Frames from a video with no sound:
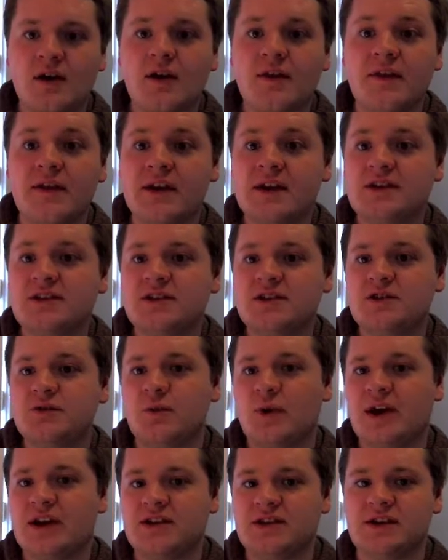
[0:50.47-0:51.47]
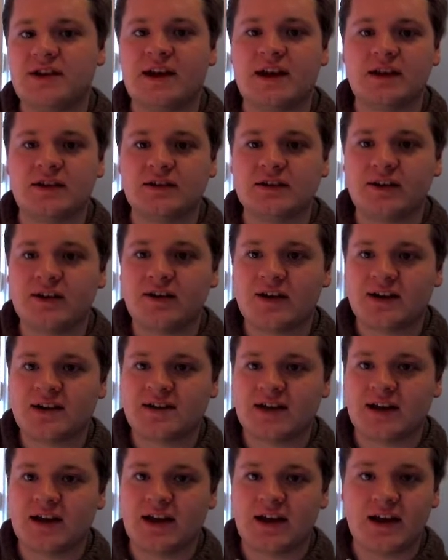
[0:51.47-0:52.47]
The easiest way to get lyrics
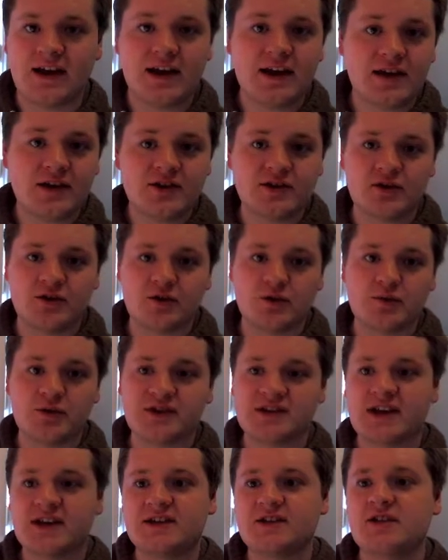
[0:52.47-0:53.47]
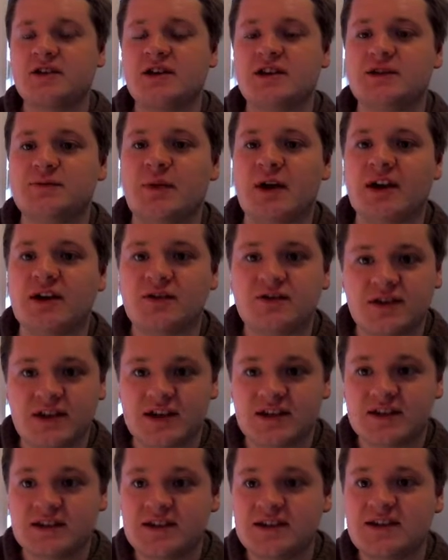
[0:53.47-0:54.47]
in to Presenter is by
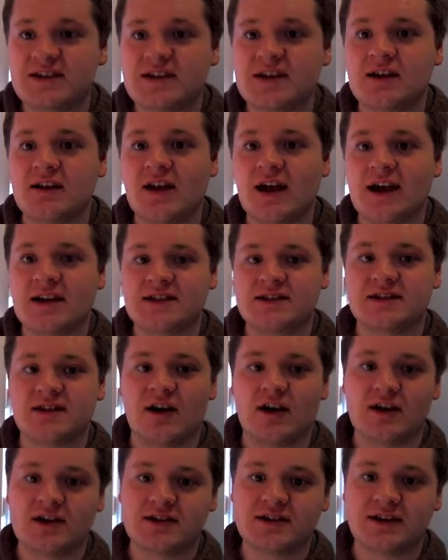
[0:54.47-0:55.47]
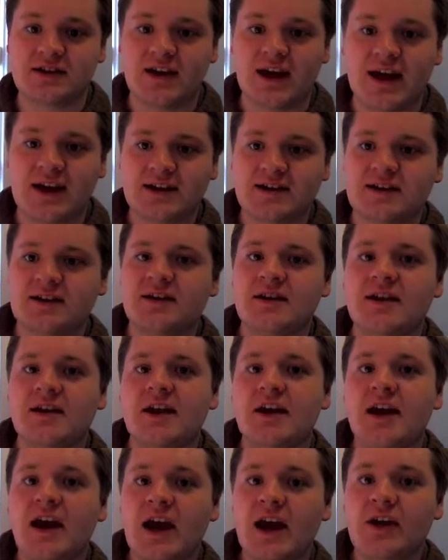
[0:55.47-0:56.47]
using CCLI Song Select.
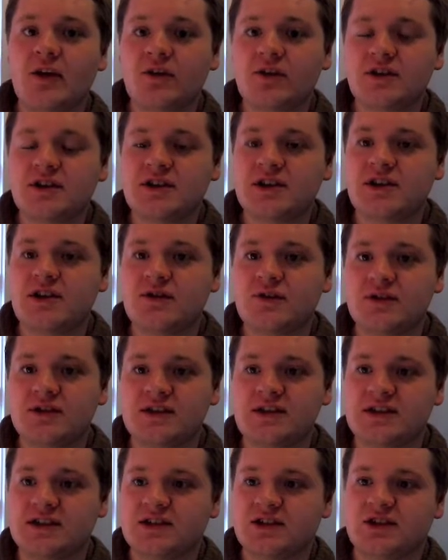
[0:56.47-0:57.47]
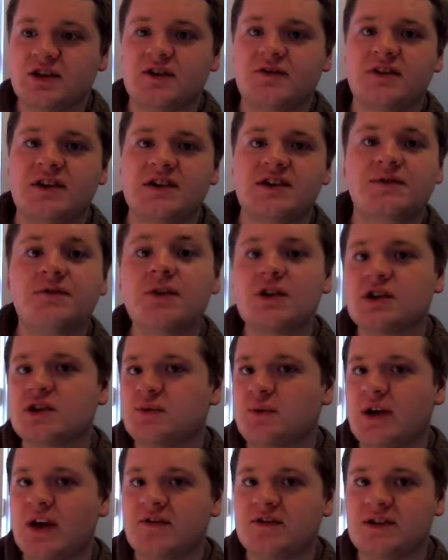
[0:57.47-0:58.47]
In order to use this service, first
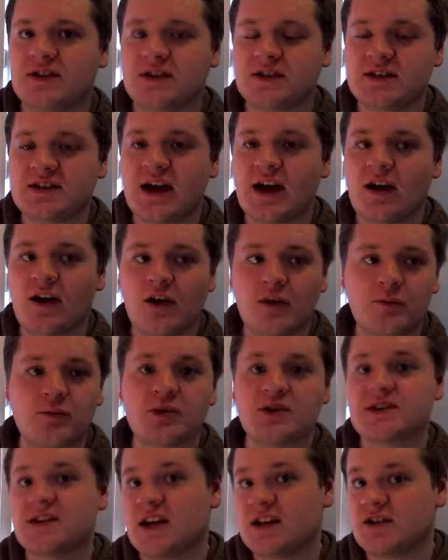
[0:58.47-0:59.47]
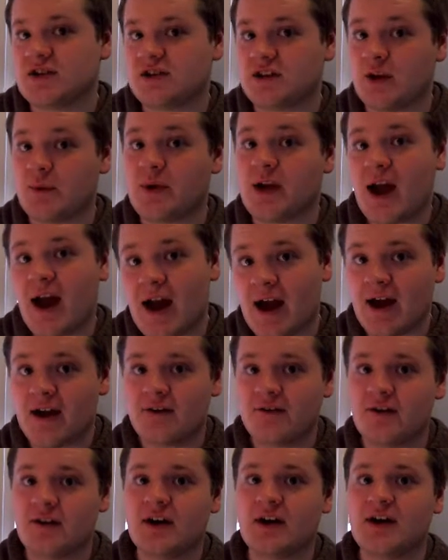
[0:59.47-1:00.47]
we have to tell Presenter that we
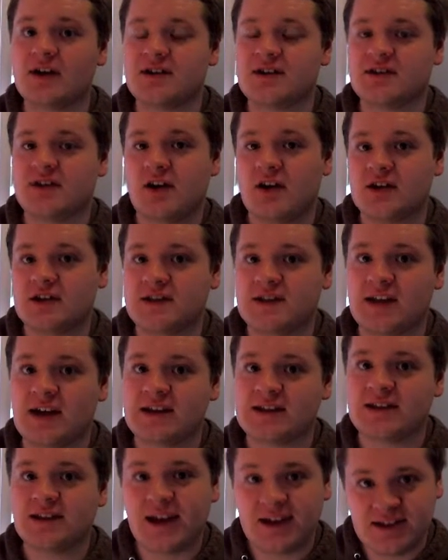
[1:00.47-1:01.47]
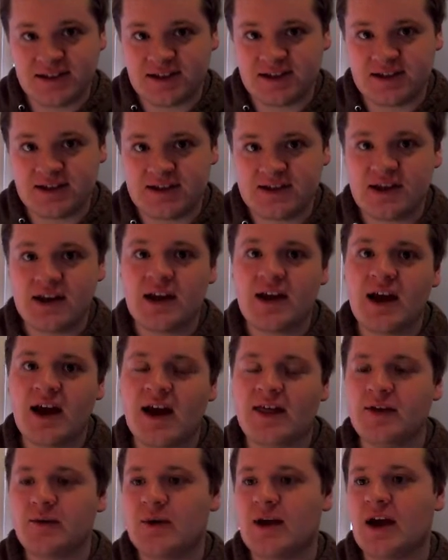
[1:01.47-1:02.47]
have a Song Select license
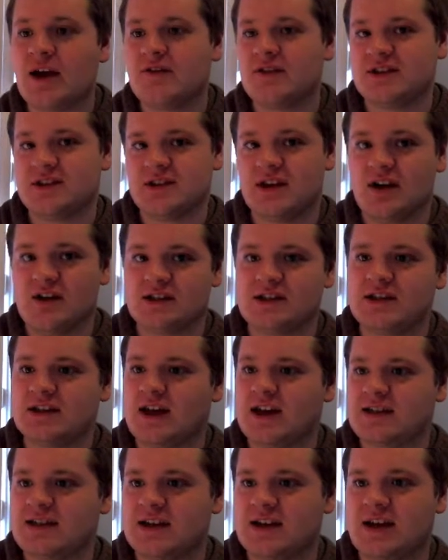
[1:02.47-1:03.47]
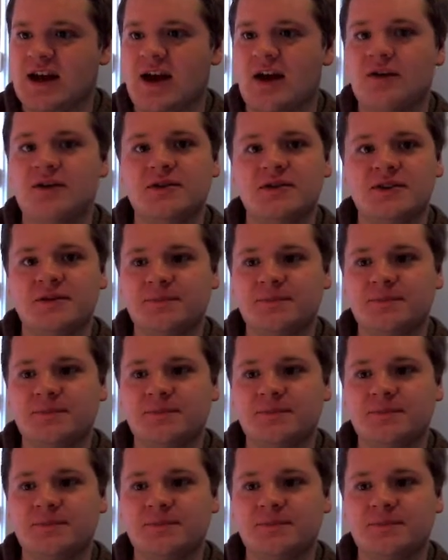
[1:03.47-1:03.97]
and that we have a Song Select account.